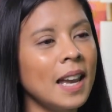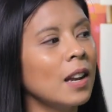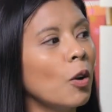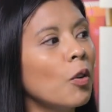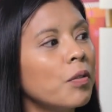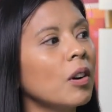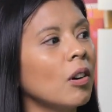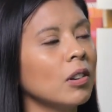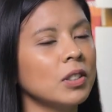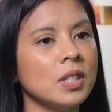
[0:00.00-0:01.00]
and
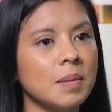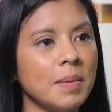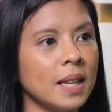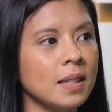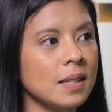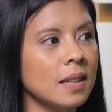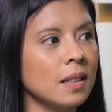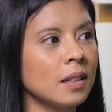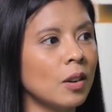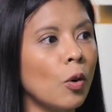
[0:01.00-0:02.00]
overall just makes
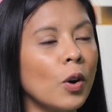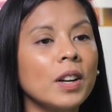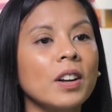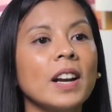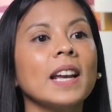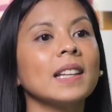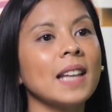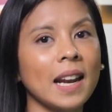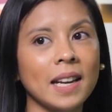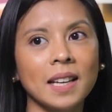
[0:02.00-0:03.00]
the ordering and
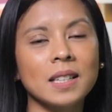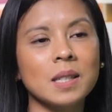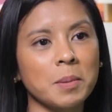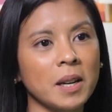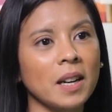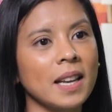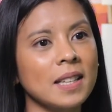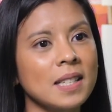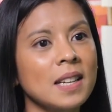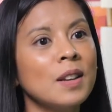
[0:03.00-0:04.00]
dining
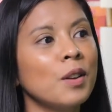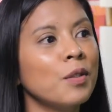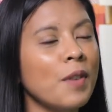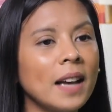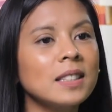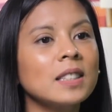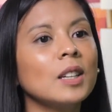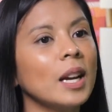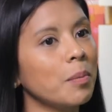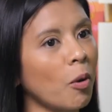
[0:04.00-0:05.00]
experience
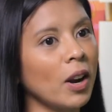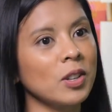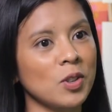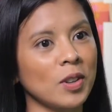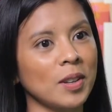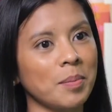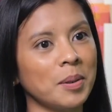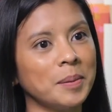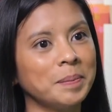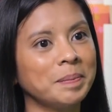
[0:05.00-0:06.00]
faster and more enjoyable.